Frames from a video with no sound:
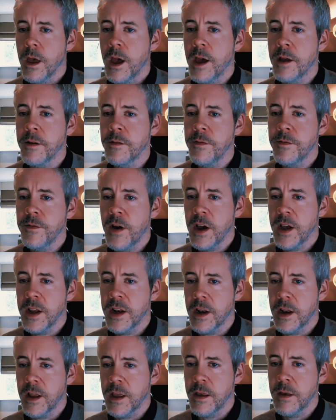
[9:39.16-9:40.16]
And
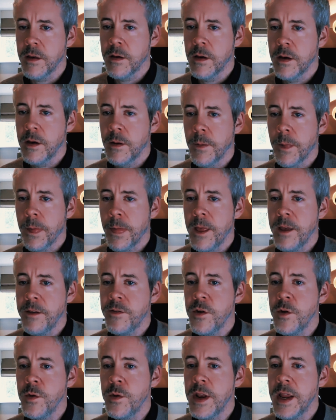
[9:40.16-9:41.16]
finally,
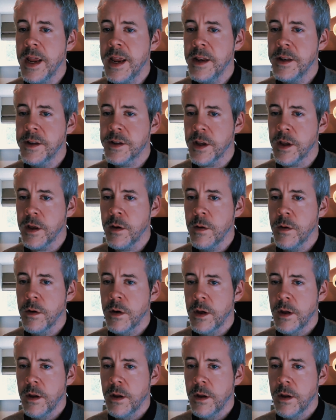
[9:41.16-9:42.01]
if you need to,